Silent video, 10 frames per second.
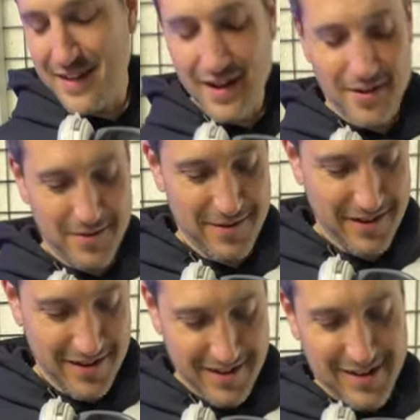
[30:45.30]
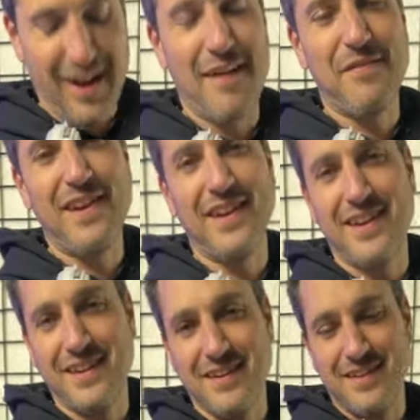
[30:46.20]
know. Coffee
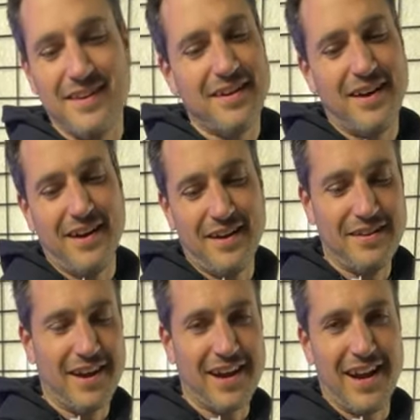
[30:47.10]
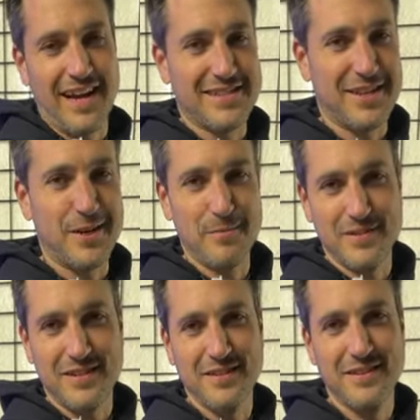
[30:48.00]
and uh, nugget ice cubes.